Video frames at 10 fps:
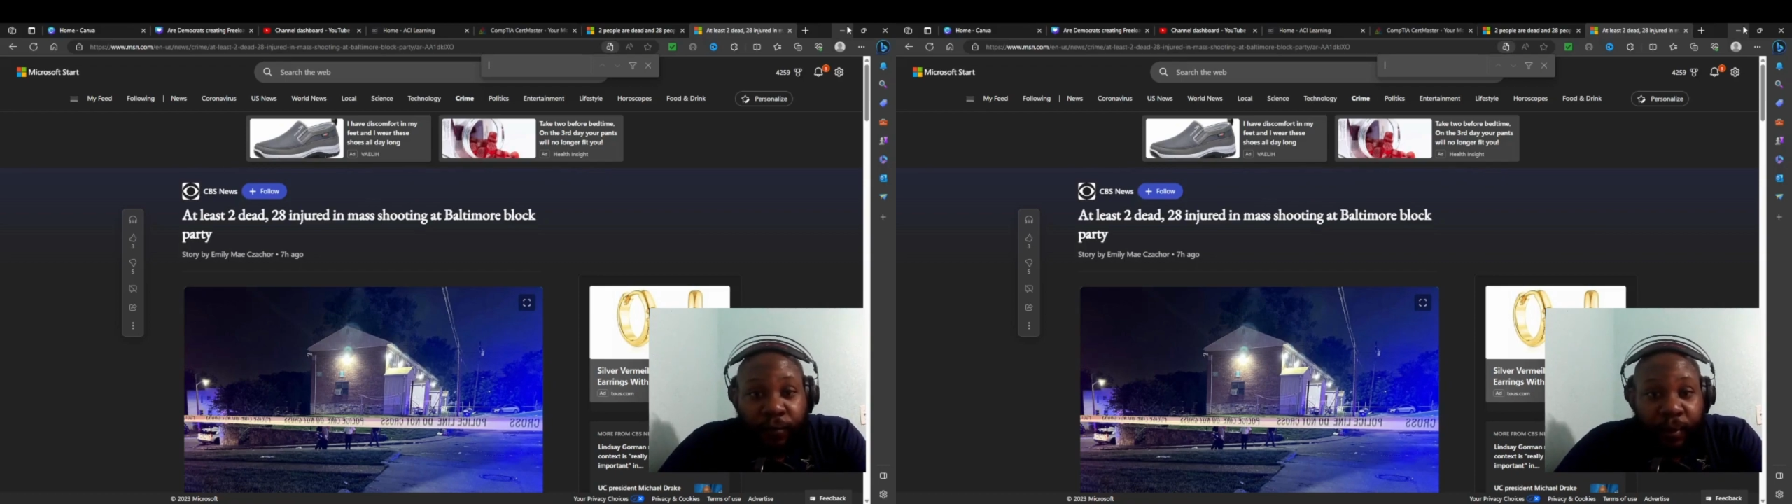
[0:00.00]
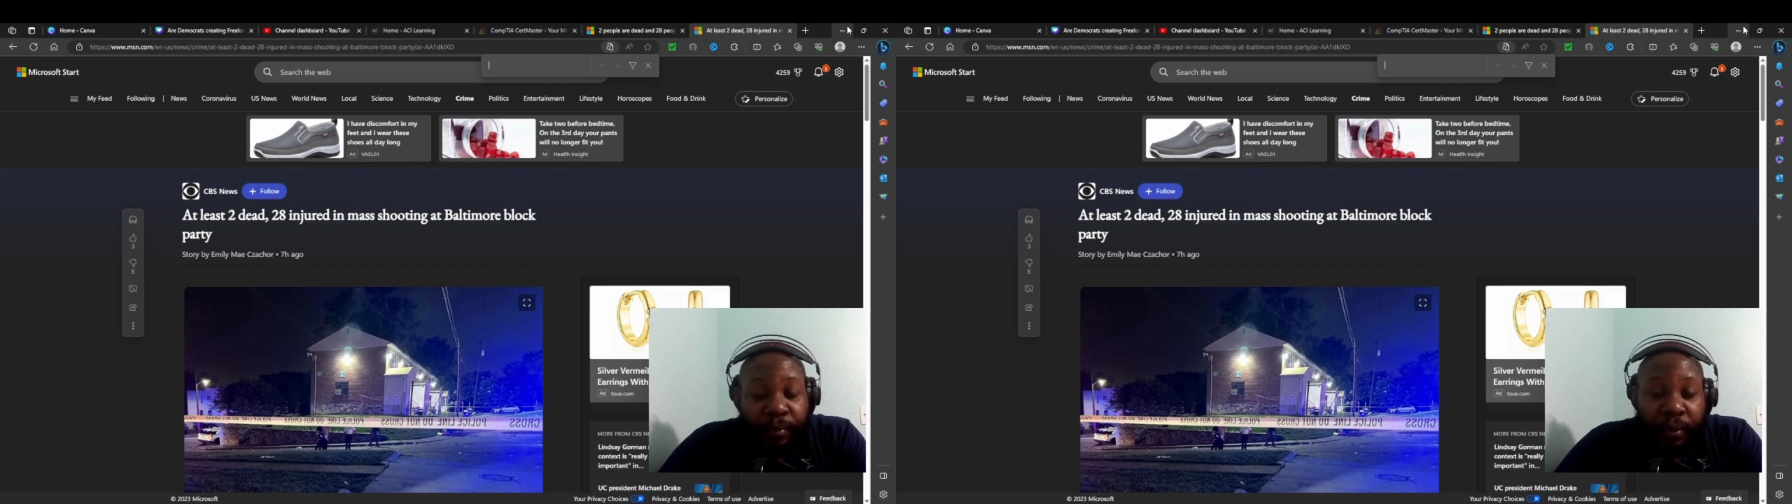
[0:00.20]

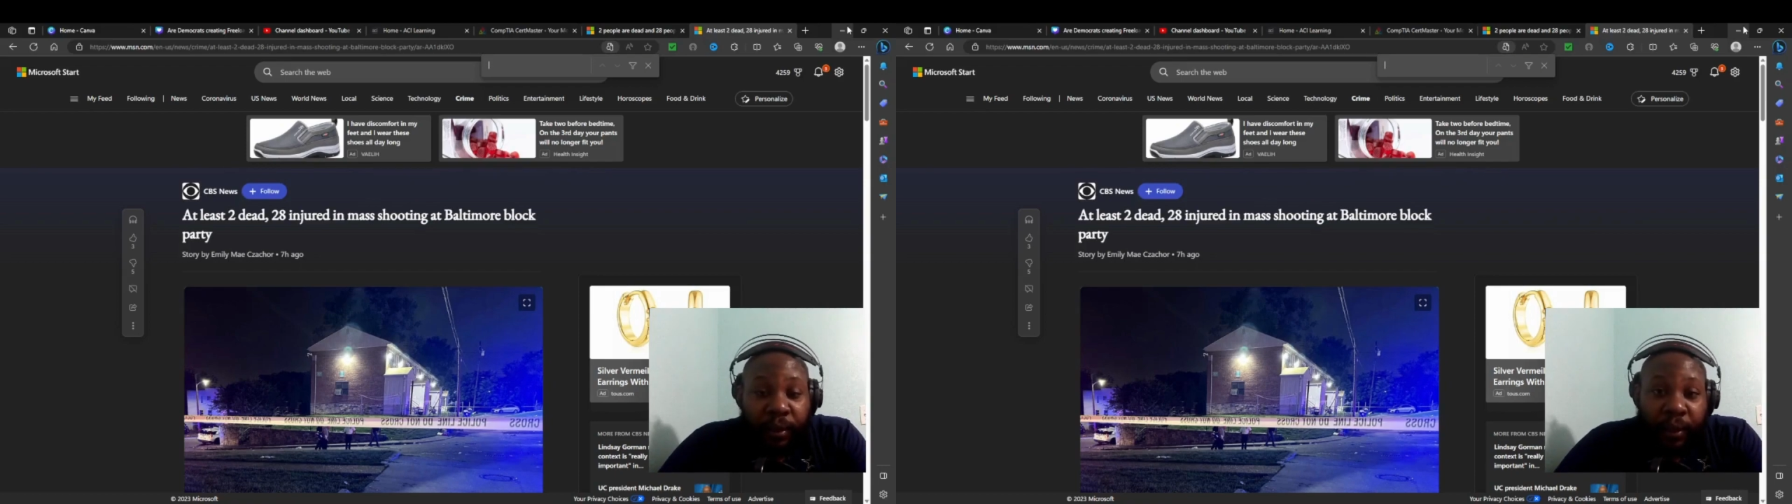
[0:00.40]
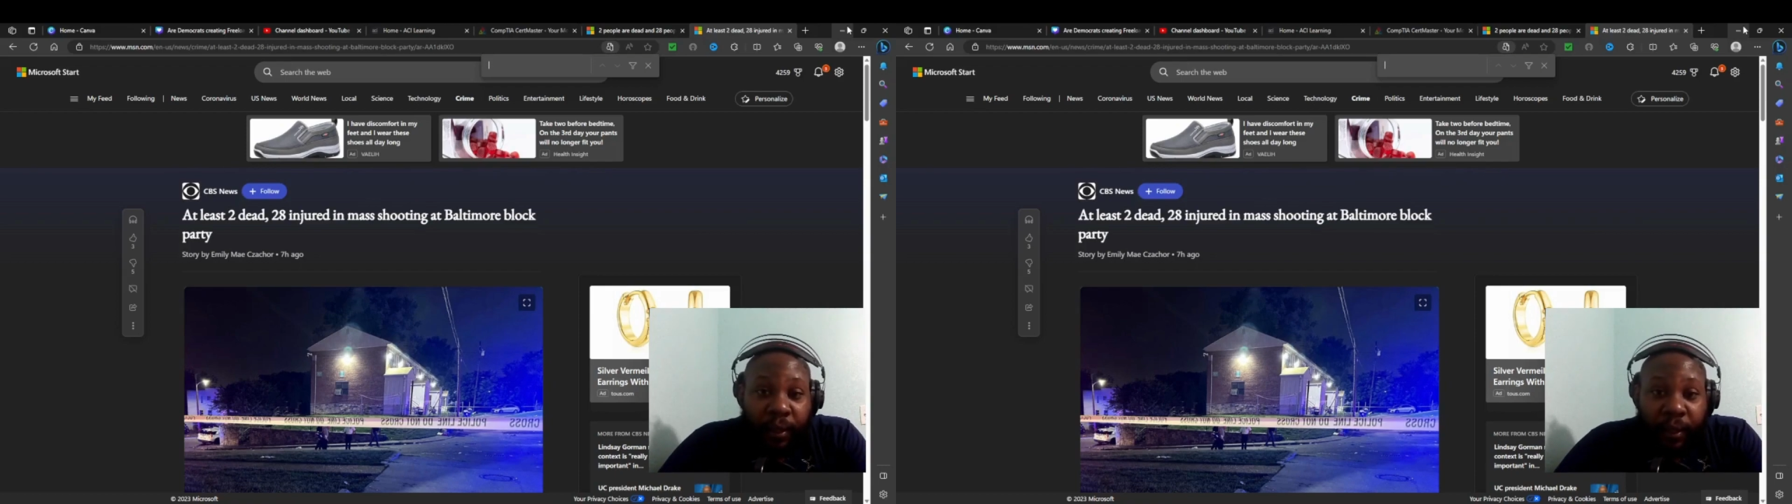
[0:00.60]
they pull a
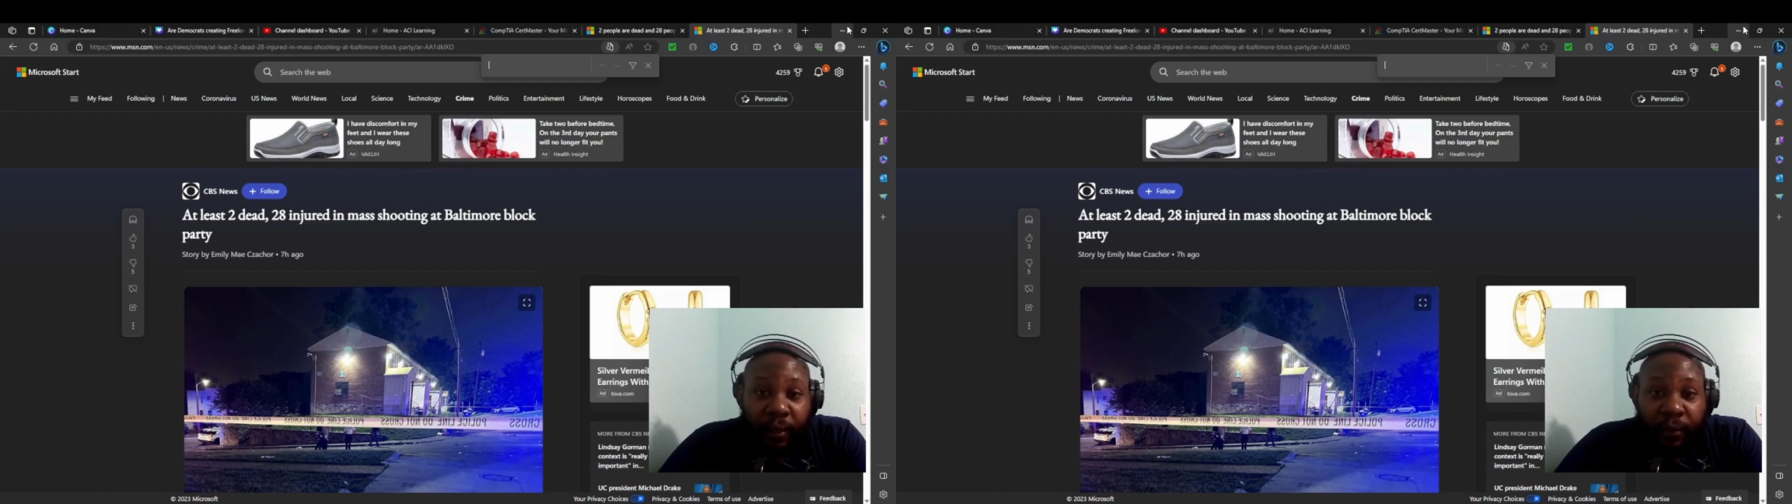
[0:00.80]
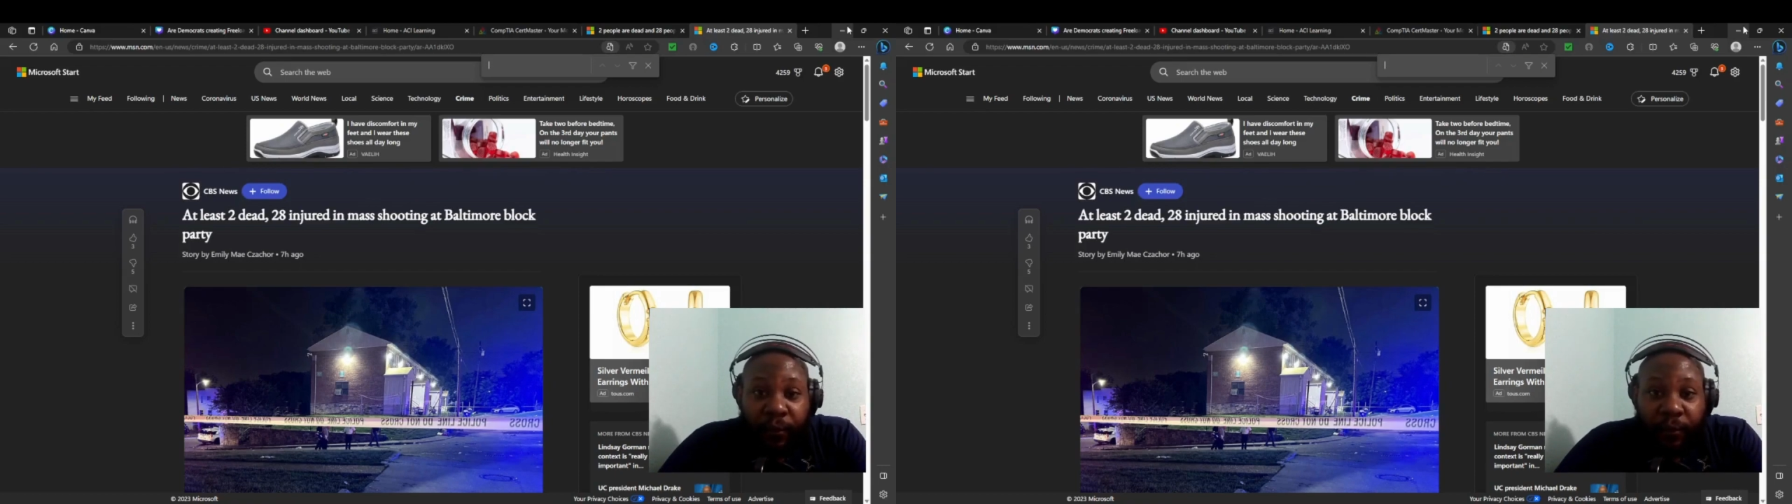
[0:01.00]
gun out
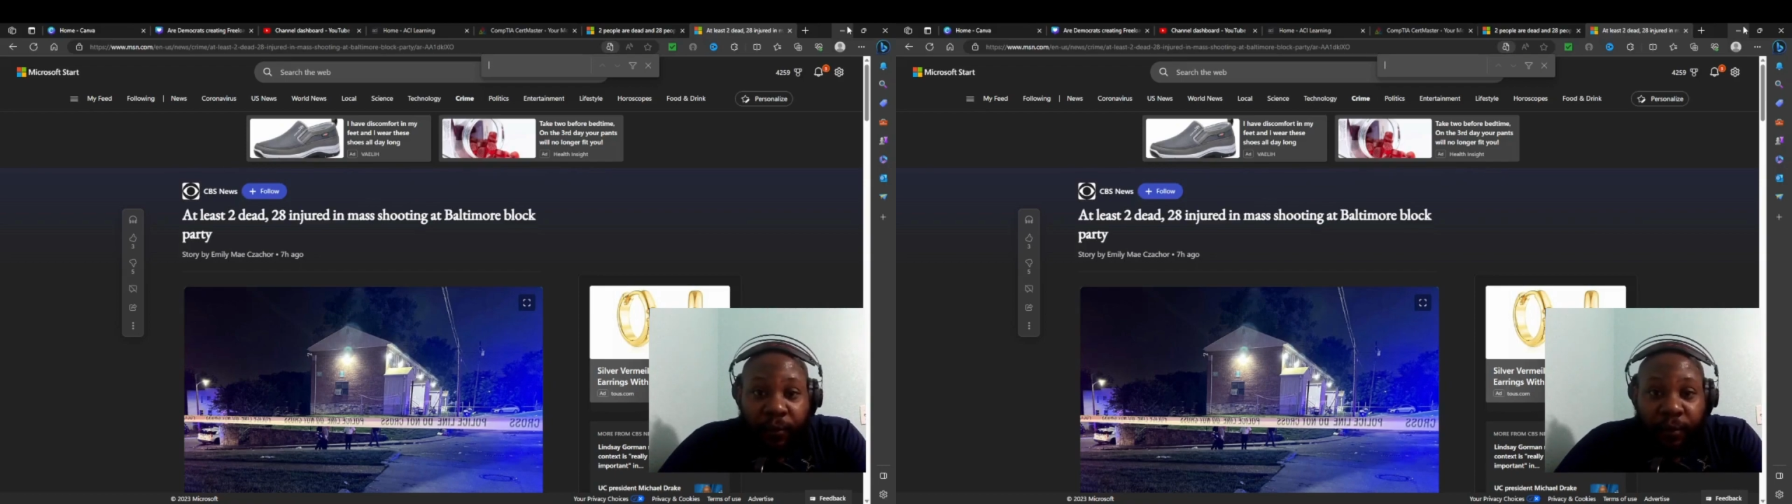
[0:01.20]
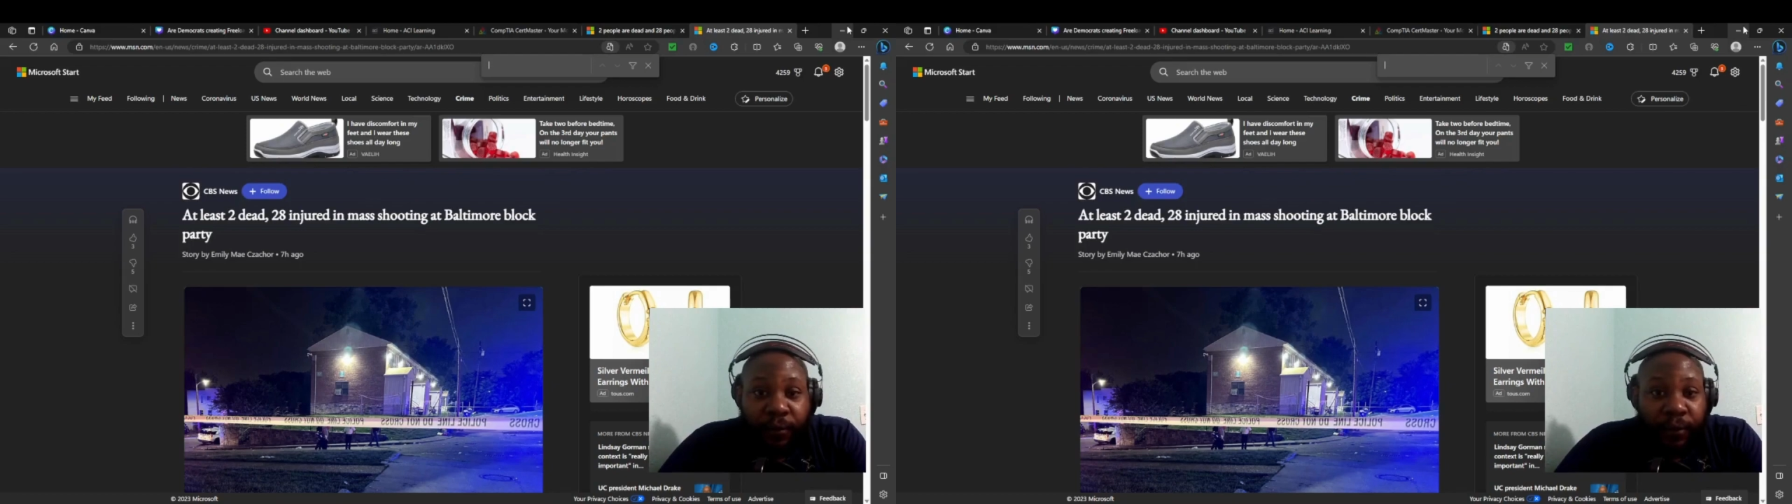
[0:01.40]
on you
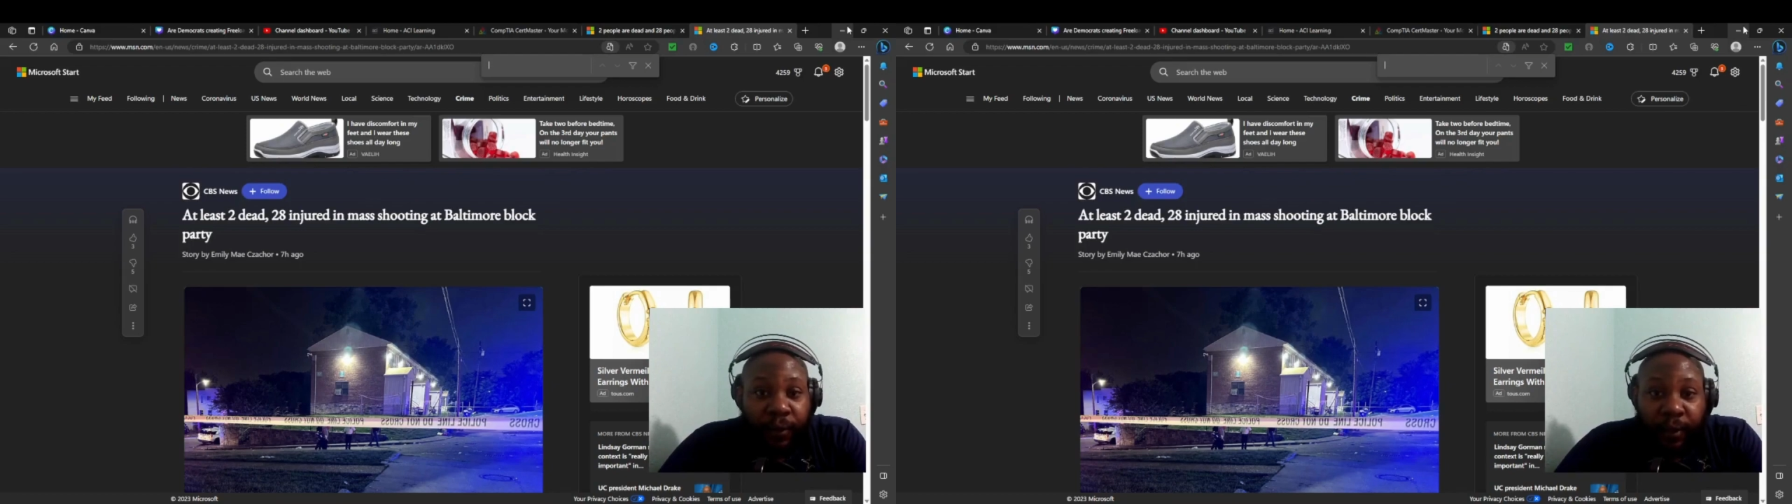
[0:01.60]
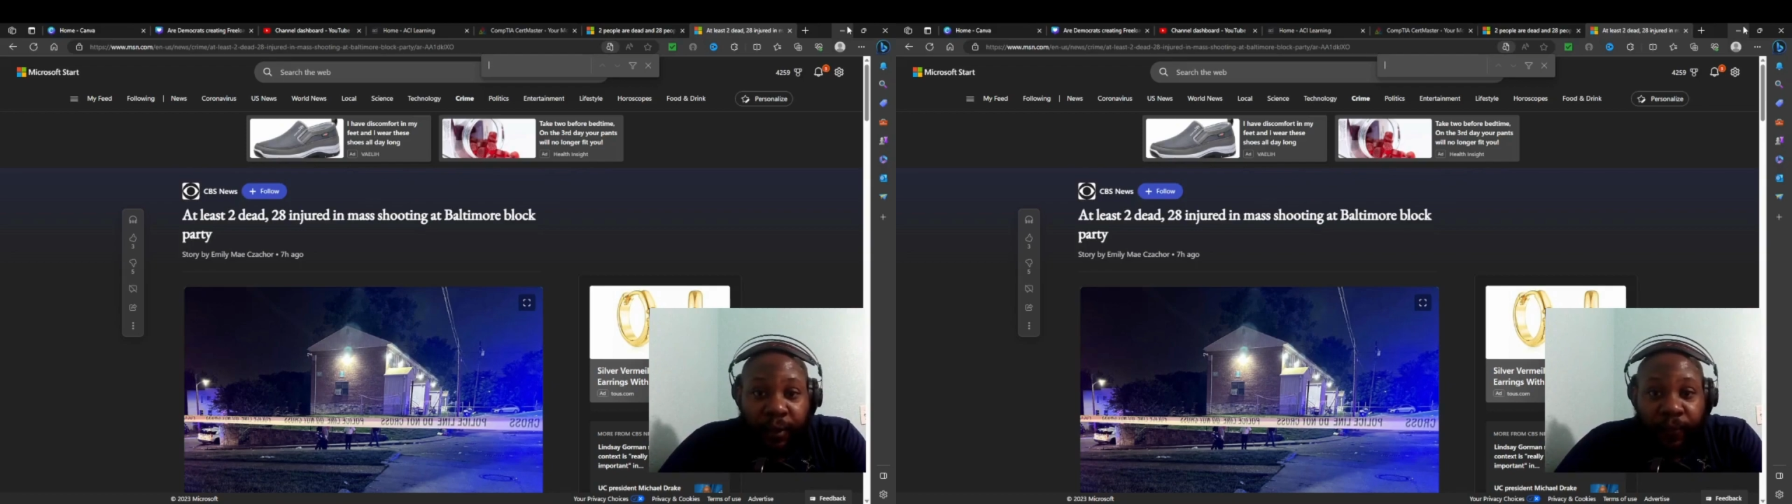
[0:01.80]
or use a
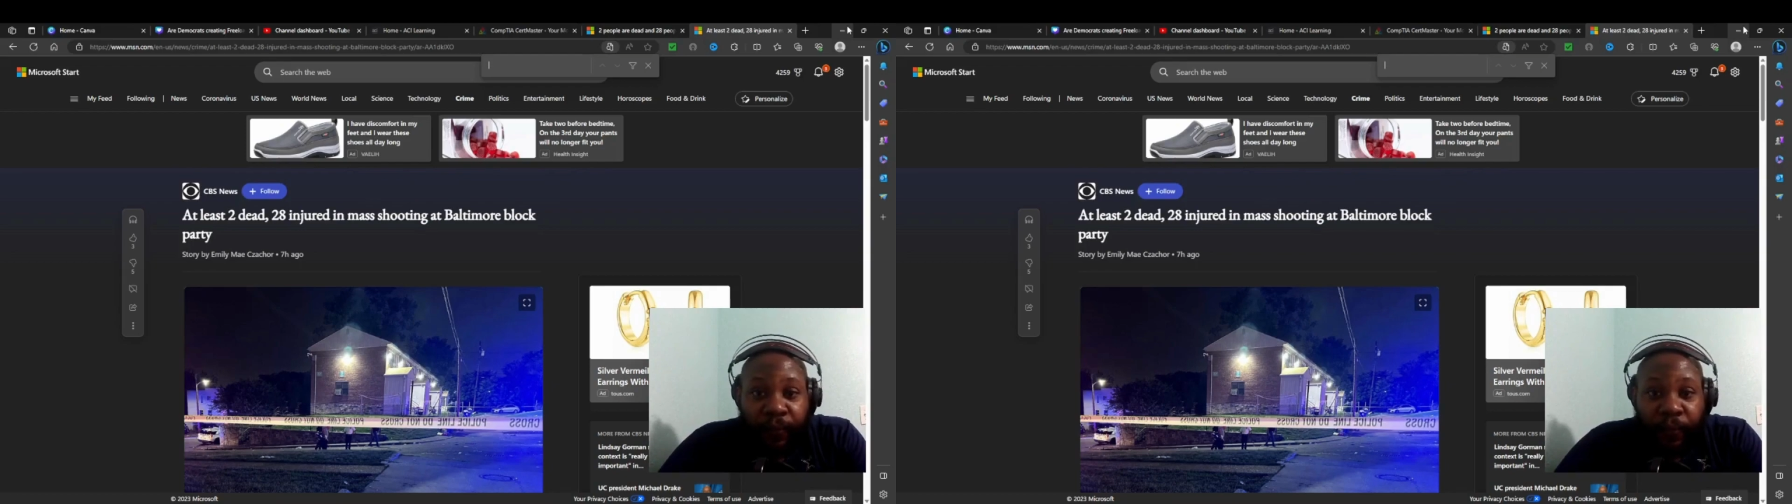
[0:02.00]
gun